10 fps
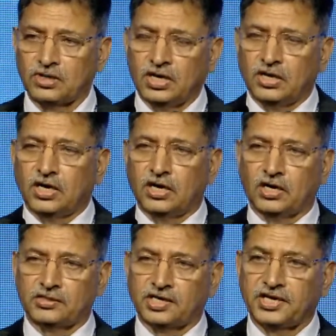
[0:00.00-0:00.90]

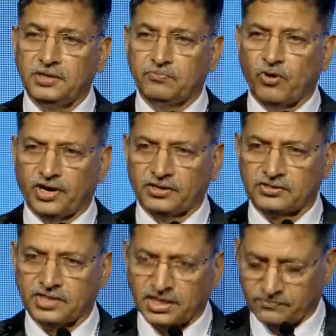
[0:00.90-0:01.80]
the key points
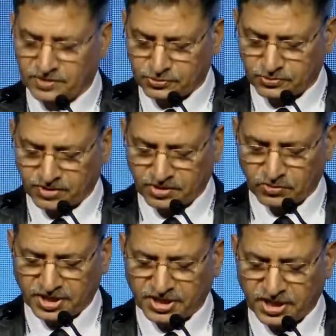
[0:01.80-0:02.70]
that we should be
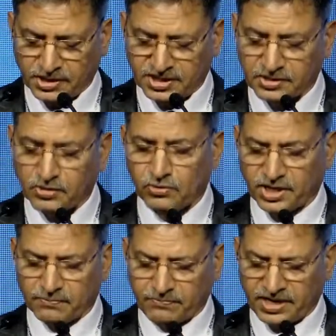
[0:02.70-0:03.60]
looking at,
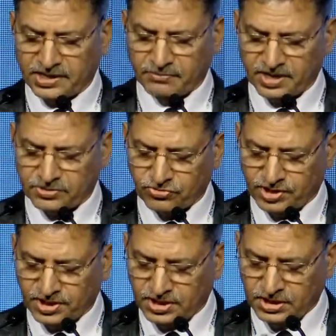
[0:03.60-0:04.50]
including pandemic
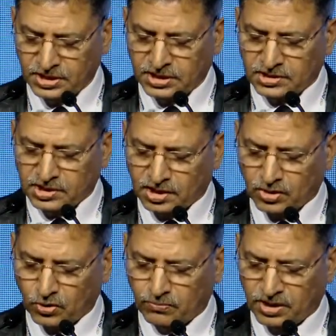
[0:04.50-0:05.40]
treaty, the
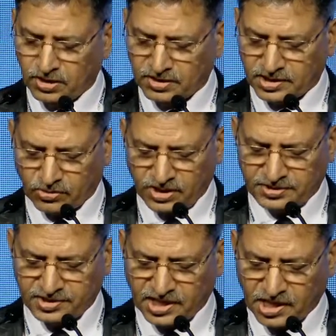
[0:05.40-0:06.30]
global
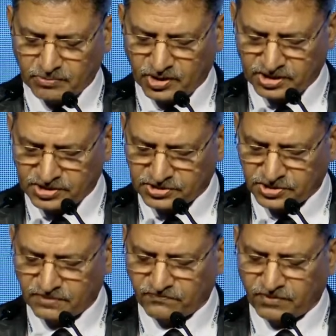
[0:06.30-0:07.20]
regulatory
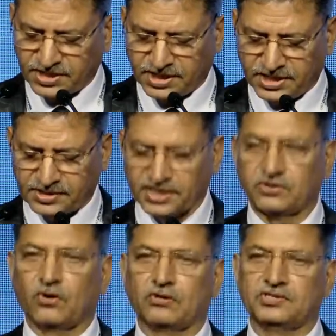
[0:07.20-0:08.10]
harmonization, funding,
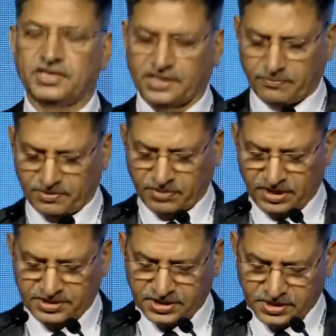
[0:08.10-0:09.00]
technology, and
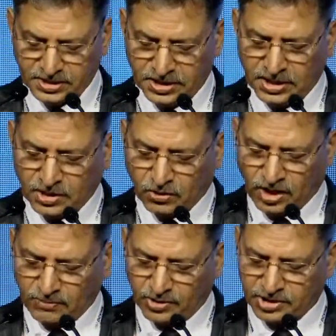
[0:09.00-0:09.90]
capability,
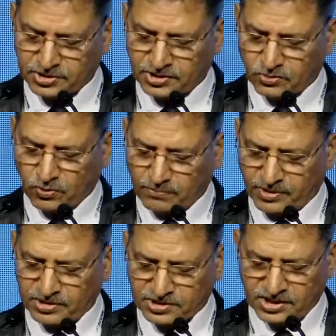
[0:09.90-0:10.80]
collaboration,
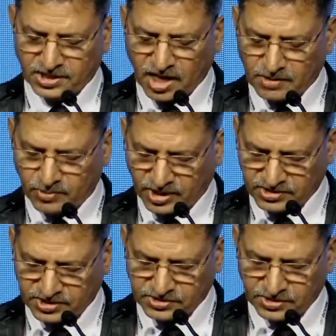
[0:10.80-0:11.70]
cooperation, and
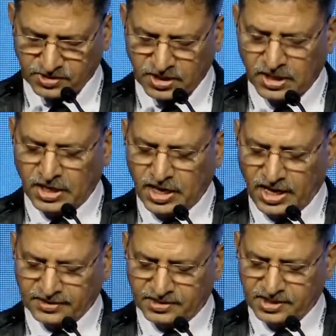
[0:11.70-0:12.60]
harmonization,
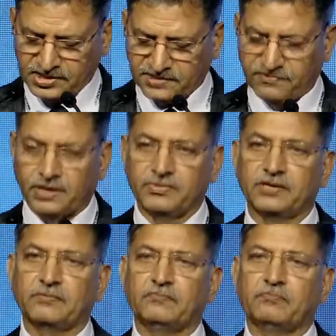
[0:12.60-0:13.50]
and
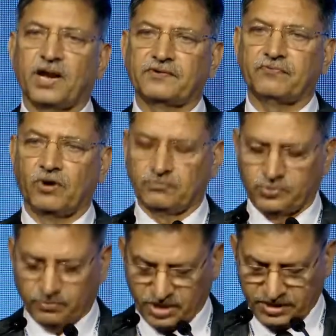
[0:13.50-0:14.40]
DCVMN platform to
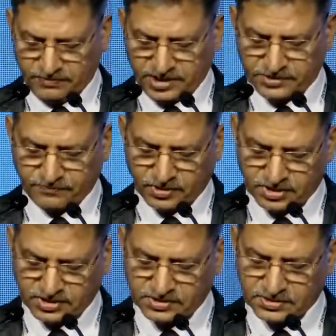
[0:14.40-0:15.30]
be leveraged for
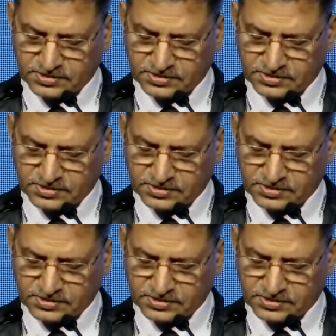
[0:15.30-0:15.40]
this.